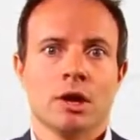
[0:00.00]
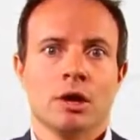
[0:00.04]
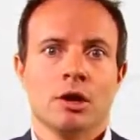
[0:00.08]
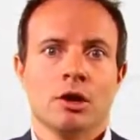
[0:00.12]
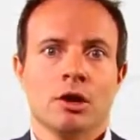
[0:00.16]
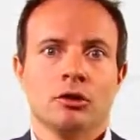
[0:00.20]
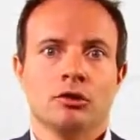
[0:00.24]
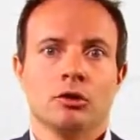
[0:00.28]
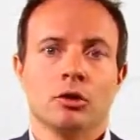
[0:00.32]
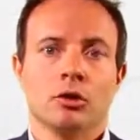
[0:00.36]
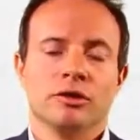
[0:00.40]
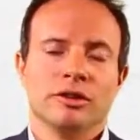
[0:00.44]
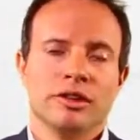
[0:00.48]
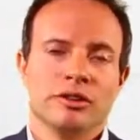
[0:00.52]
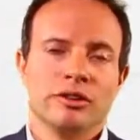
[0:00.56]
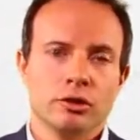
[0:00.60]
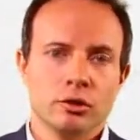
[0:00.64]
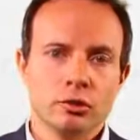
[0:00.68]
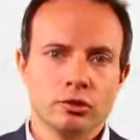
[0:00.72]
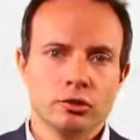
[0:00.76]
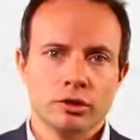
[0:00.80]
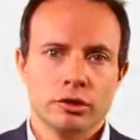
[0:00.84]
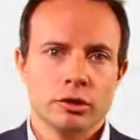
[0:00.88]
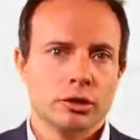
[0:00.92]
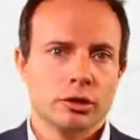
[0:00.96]
So this new
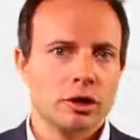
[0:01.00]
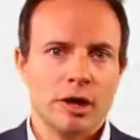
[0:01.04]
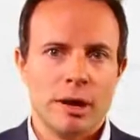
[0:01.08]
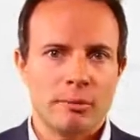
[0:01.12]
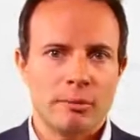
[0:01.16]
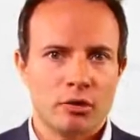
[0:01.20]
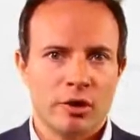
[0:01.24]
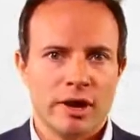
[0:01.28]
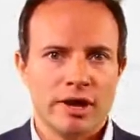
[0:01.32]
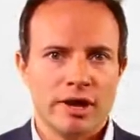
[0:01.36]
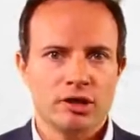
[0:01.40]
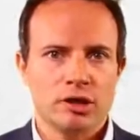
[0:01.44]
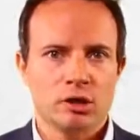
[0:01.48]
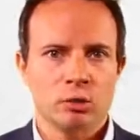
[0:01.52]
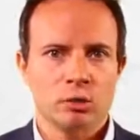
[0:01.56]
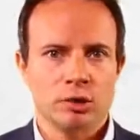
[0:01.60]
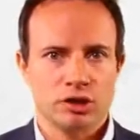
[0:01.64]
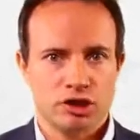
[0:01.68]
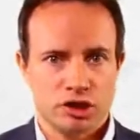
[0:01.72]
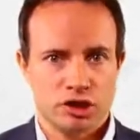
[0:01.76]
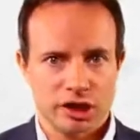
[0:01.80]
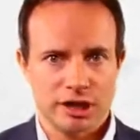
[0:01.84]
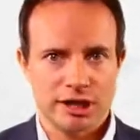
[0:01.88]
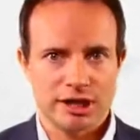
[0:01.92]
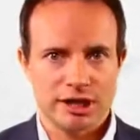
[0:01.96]
collaboration with
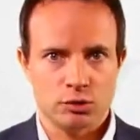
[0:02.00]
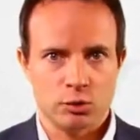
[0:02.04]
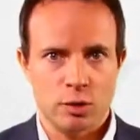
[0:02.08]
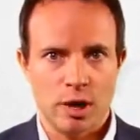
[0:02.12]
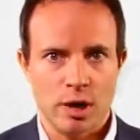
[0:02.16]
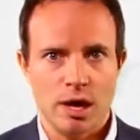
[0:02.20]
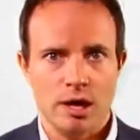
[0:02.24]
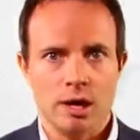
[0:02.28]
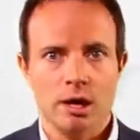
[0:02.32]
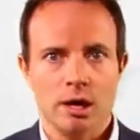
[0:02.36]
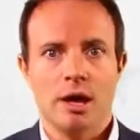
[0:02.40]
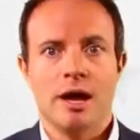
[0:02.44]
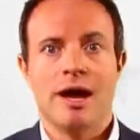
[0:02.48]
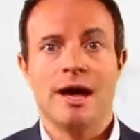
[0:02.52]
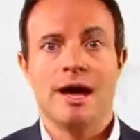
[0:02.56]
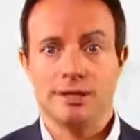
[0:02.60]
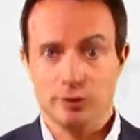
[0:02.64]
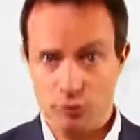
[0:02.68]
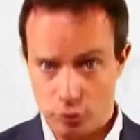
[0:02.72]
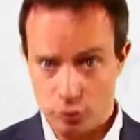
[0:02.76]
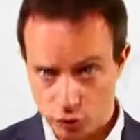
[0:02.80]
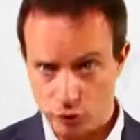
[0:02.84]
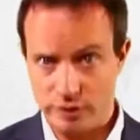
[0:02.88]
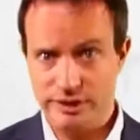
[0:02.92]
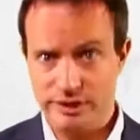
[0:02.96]
GS1 has
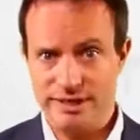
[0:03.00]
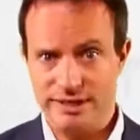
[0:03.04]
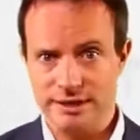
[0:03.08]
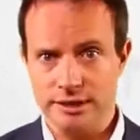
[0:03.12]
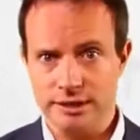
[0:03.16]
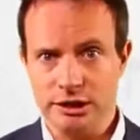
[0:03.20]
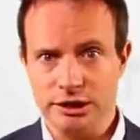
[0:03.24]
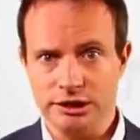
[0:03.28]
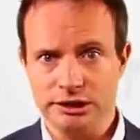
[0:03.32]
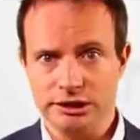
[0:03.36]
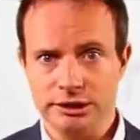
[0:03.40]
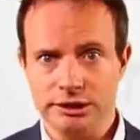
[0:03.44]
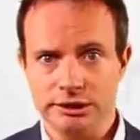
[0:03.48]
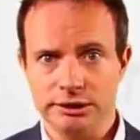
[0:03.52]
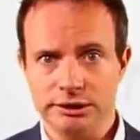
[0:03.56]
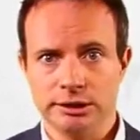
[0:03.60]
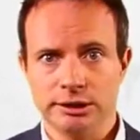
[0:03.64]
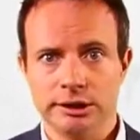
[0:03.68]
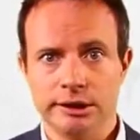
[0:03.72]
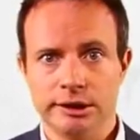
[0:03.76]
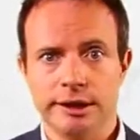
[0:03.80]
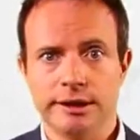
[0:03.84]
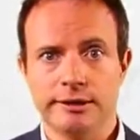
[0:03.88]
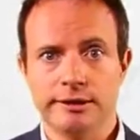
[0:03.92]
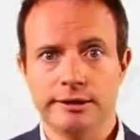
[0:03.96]
already started.
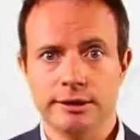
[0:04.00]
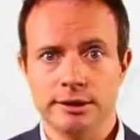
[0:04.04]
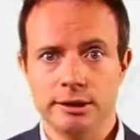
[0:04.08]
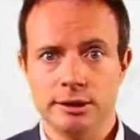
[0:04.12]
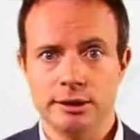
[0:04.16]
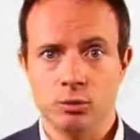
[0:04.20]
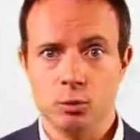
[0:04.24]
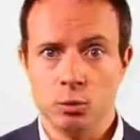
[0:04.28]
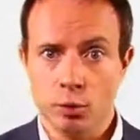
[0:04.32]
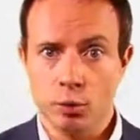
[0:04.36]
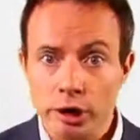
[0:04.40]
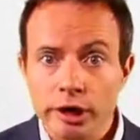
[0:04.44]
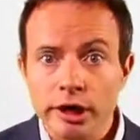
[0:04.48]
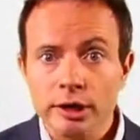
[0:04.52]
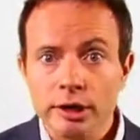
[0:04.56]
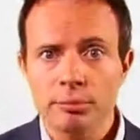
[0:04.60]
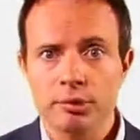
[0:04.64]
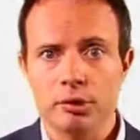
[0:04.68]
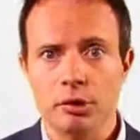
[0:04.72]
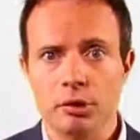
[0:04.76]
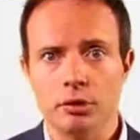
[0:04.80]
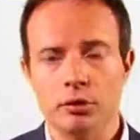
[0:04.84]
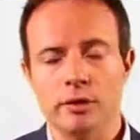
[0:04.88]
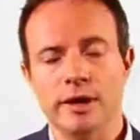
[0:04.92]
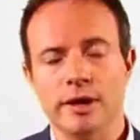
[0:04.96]
It is work in
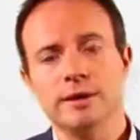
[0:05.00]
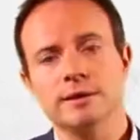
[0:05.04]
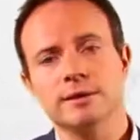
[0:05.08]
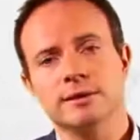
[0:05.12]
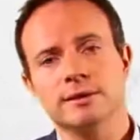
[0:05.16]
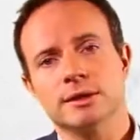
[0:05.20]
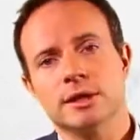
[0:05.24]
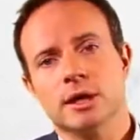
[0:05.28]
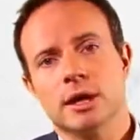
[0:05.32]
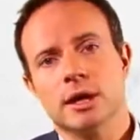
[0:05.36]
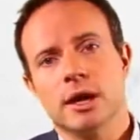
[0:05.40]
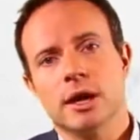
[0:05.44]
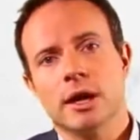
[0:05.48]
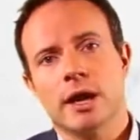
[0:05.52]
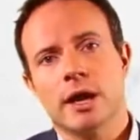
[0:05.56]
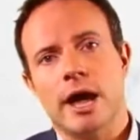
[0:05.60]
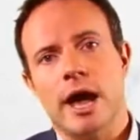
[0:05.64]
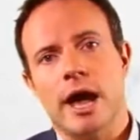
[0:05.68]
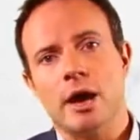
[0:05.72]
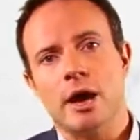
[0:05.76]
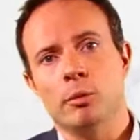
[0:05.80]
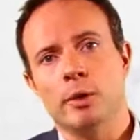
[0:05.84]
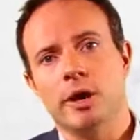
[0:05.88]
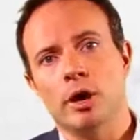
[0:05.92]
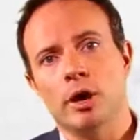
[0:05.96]
progress,
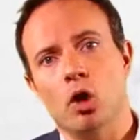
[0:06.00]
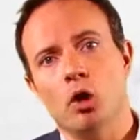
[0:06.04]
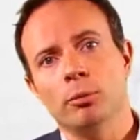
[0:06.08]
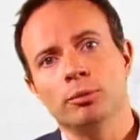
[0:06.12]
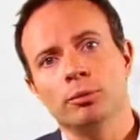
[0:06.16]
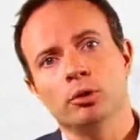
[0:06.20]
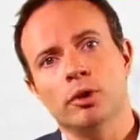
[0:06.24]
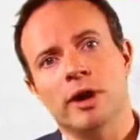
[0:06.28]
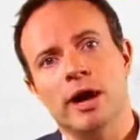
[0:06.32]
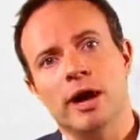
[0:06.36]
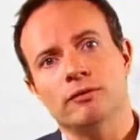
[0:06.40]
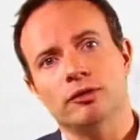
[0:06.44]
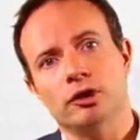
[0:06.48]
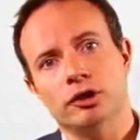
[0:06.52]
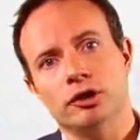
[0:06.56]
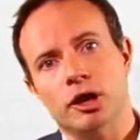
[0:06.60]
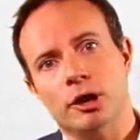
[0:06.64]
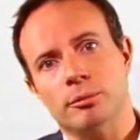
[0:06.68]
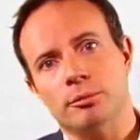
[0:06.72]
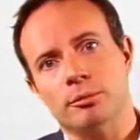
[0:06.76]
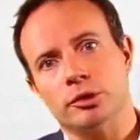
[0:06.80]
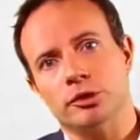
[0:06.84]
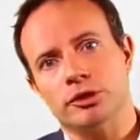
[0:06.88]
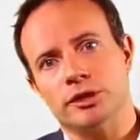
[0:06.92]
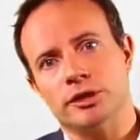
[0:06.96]
and we hope to have the
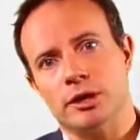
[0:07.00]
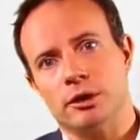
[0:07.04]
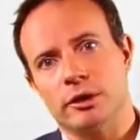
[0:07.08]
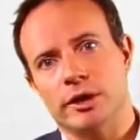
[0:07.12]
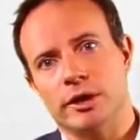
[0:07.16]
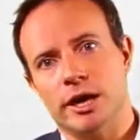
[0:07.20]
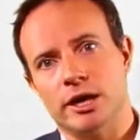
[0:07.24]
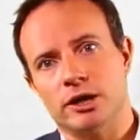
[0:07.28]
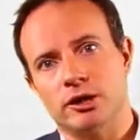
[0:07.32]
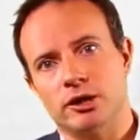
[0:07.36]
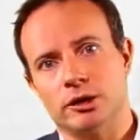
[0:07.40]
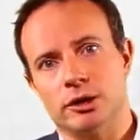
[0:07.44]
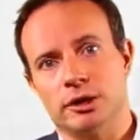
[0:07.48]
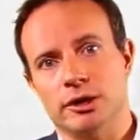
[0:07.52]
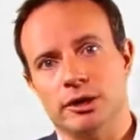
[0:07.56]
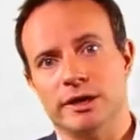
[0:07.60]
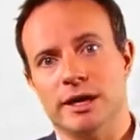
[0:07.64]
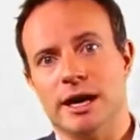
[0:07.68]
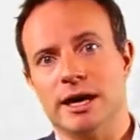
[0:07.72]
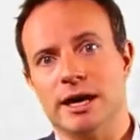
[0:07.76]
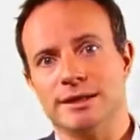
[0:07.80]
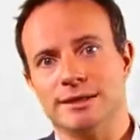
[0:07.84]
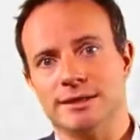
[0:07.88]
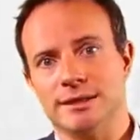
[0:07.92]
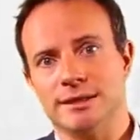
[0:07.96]
numbers allocation in the
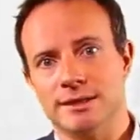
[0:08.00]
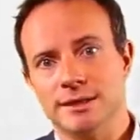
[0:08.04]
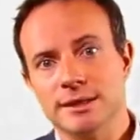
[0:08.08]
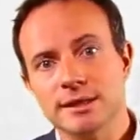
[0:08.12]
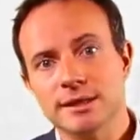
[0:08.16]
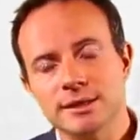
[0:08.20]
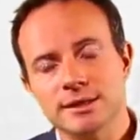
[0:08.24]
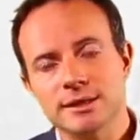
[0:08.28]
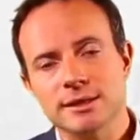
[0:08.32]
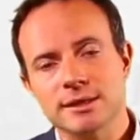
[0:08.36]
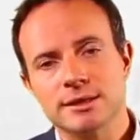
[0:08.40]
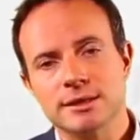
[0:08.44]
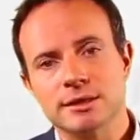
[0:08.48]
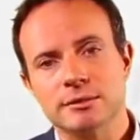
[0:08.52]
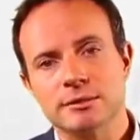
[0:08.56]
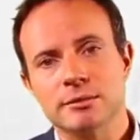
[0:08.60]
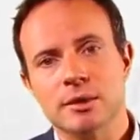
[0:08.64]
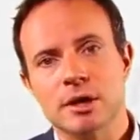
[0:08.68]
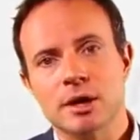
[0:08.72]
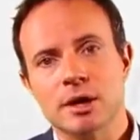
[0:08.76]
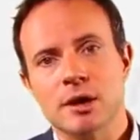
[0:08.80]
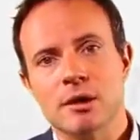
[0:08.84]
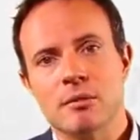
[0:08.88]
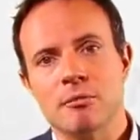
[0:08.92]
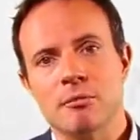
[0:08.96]
ITC system
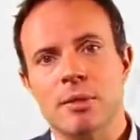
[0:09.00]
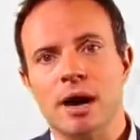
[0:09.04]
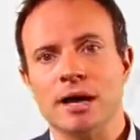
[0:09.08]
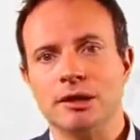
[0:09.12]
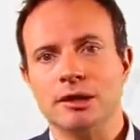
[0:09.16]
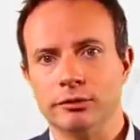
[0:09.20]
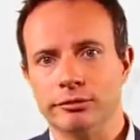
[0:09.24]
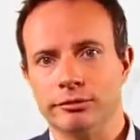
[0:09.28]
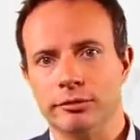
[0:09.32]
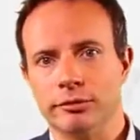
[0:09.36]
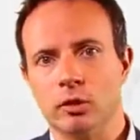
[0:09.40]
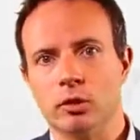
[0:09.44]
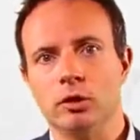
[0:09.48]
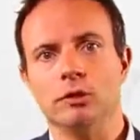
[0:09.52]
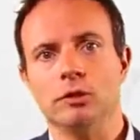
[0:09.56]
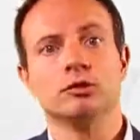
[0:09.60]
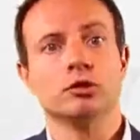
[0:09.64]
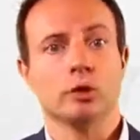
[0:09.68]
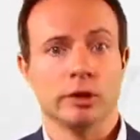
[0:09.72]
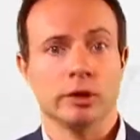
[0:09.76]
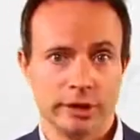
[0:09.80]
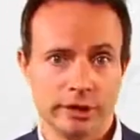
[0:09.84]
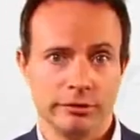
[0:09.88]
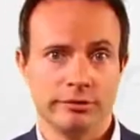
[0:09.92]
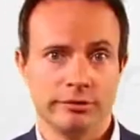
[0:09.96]
by the fall of
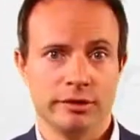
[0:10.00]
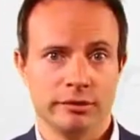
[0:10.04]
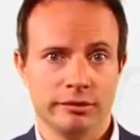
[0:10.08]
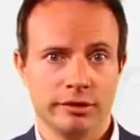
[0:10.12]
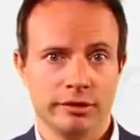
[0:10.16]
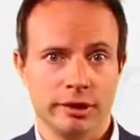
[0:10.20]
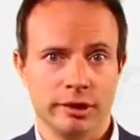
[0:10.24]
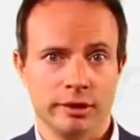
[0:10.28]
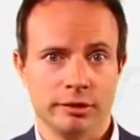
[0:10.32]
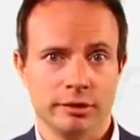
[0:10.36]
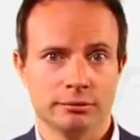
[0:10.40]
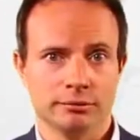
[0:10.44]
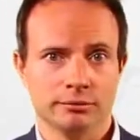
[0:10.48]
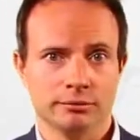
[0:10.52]
2015.